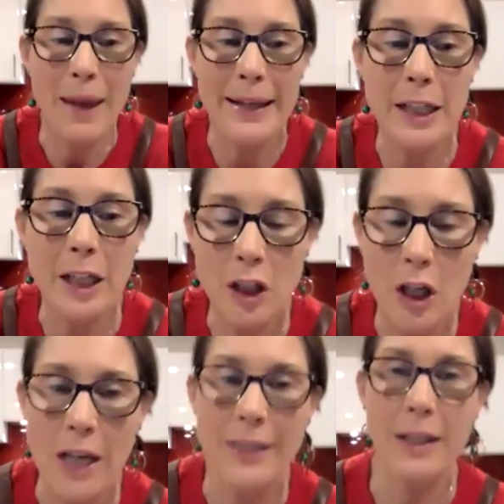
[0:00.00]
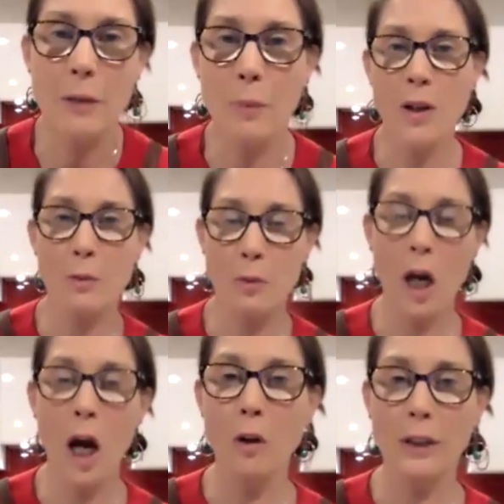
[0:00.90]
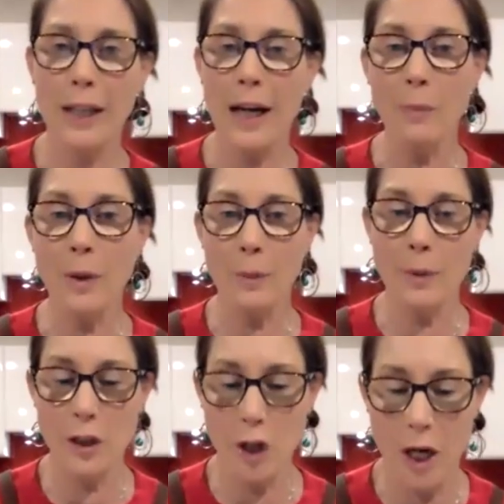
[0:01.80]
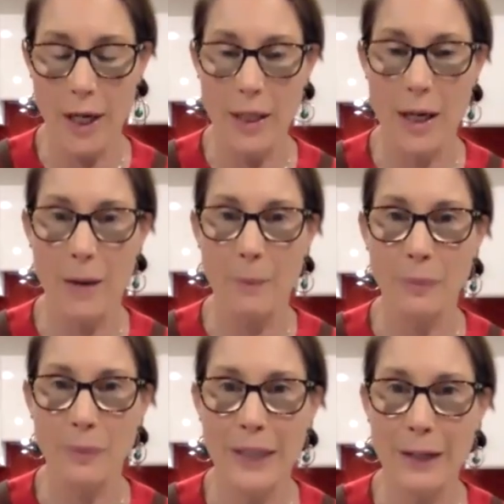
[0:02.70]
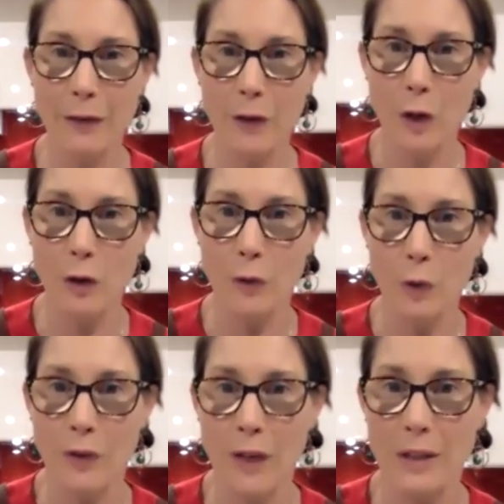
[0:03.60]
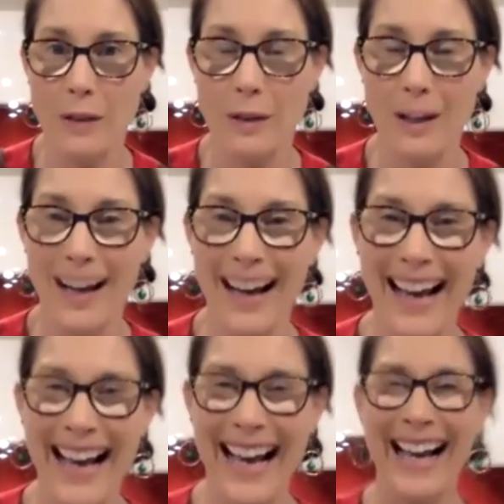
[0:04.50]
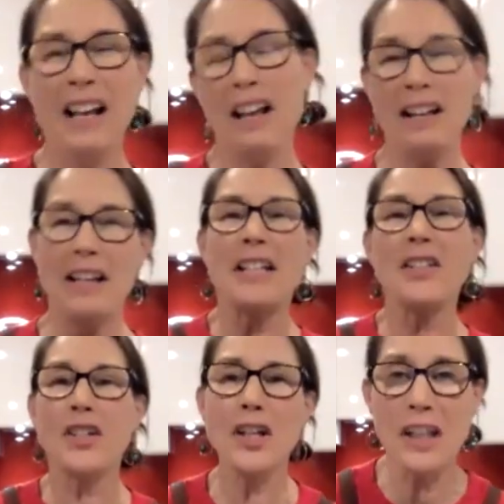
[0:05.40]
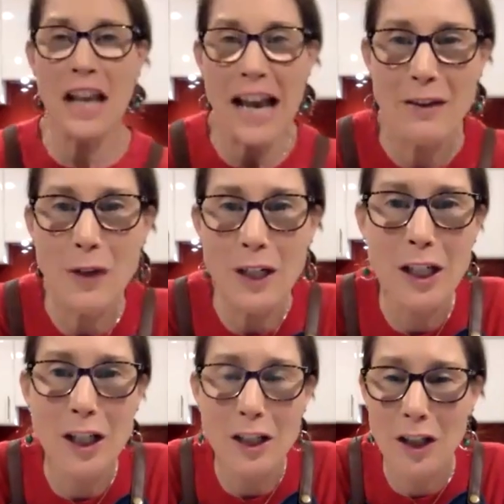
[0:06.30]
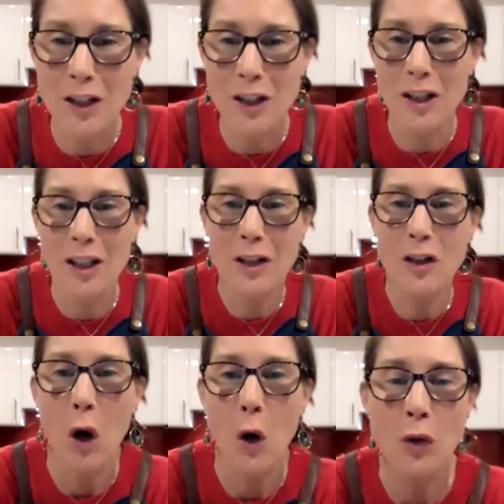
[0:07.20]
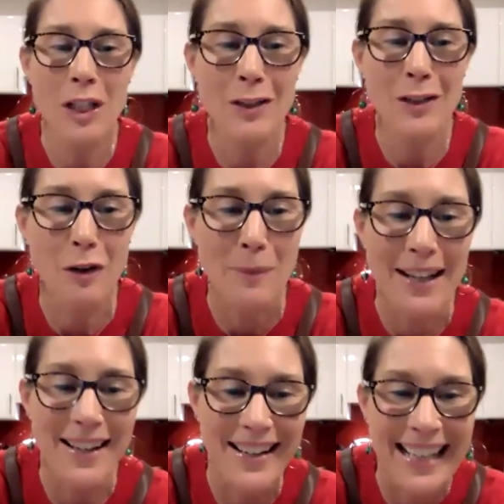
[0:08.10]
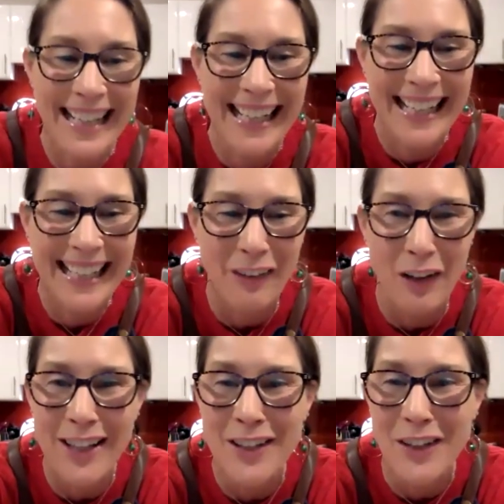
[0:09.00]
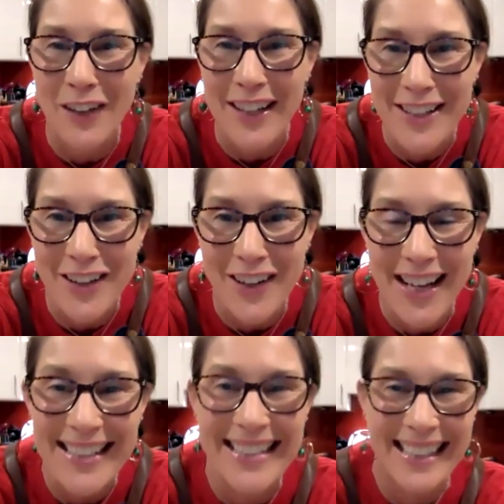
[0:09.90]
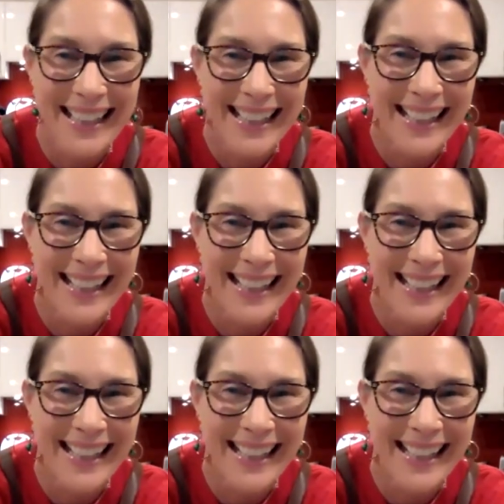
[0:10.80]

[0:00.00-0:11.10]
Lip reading: Manny, is it possible to hold it up? I'm going to try and get a photo of all of us. Excuse everyone, you could just indulge us for a minute while I screenshot us.